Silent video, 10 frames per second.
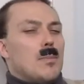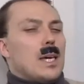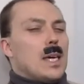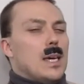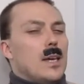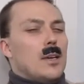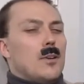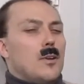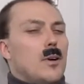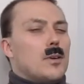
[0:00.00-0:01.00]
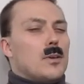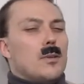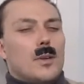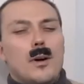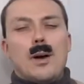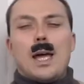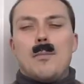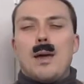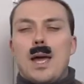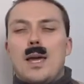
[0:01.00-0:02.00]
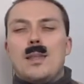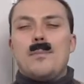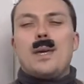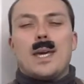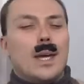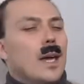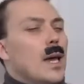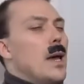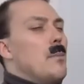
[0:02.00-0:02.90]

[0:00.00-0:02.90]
the beat. You know, you know I'm on the beat. i